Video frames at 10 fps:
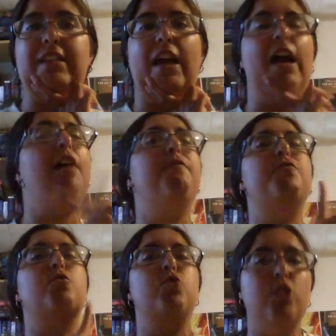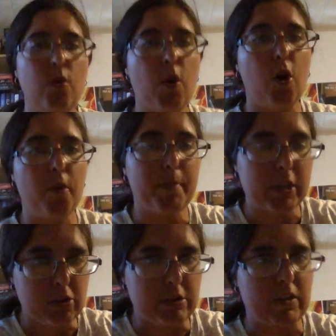I have 2 whole
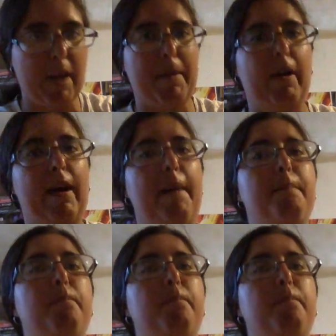books from the library.